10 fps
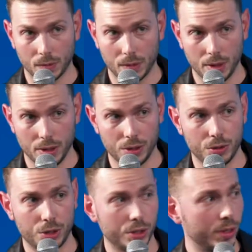so
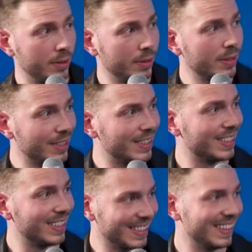you're you in the should, right place,
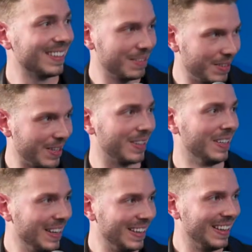right? Yeah.
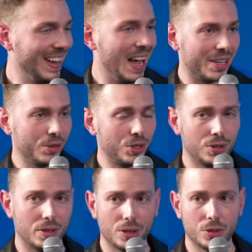Okay. You
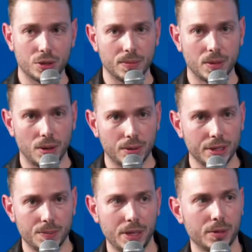should you should
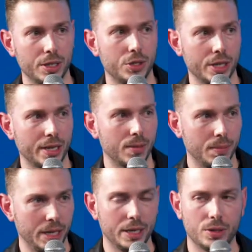always be reaching out,
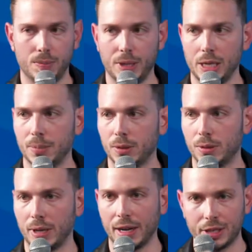meeting new
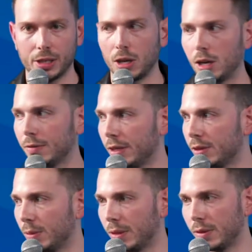people, having
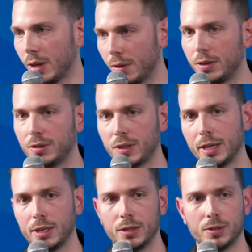coffees with other
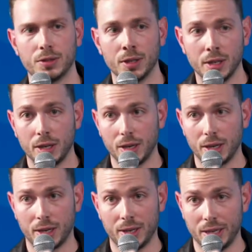designers,
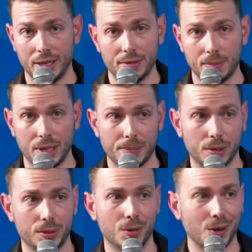uh, even
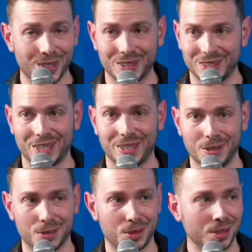people who aren't
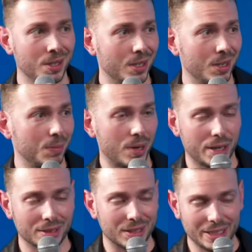designers,
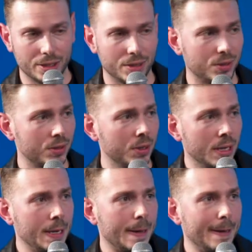product leaders.
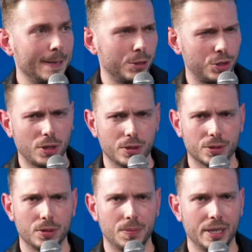You should
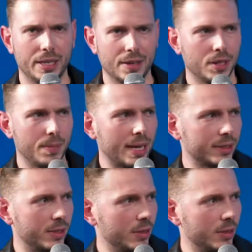also be giving back to the